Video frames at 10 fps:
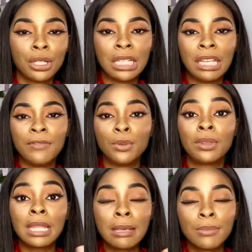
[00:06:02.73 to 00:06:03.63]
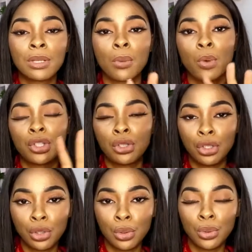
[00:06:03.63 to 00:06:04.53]
give you themes and what to
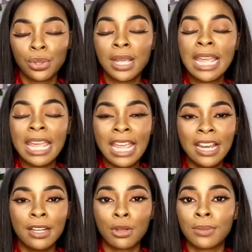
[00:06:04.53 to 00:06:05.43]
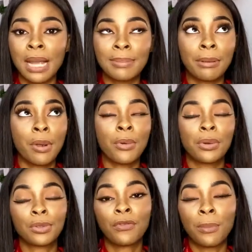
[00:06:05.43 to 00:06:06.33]
use in. Sometimes I remember when I
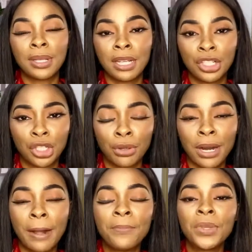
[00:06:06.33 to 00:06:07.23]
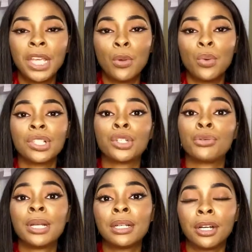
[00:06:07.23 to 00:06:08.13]
was going for Miss Nigeria, it was
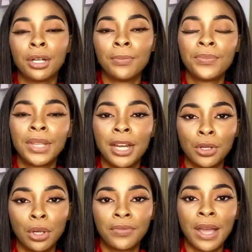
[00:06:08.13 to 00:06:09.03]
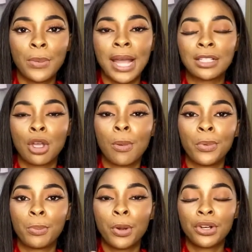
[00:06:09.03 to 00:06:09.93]
Green Girl and all of that. We had to come up
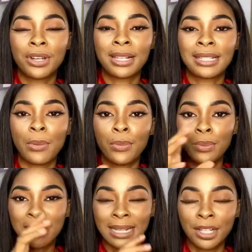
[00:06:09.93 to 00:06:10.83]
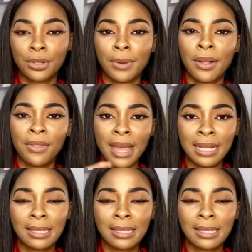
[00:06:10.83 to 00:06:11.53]
with projects that were centered around that.